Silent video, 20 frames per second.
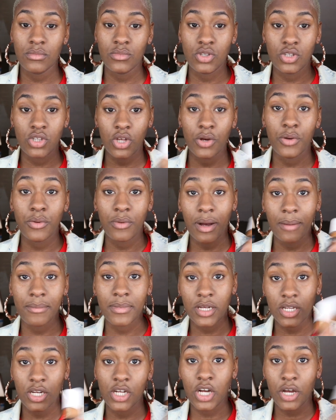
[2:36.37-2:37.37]
so
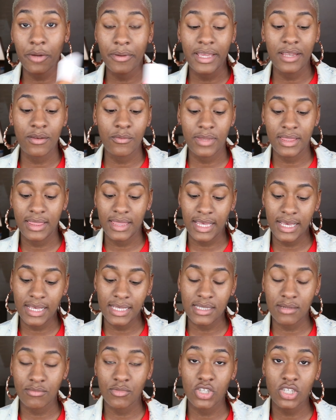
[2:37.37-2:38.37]
I'm gonna go in with
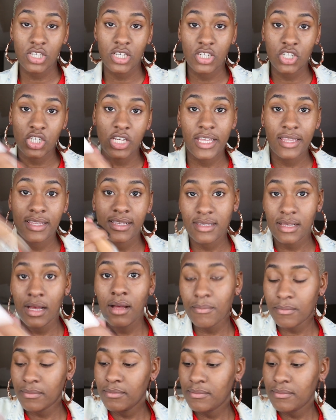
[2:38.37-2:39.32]
this. I'm just gonna shake this up.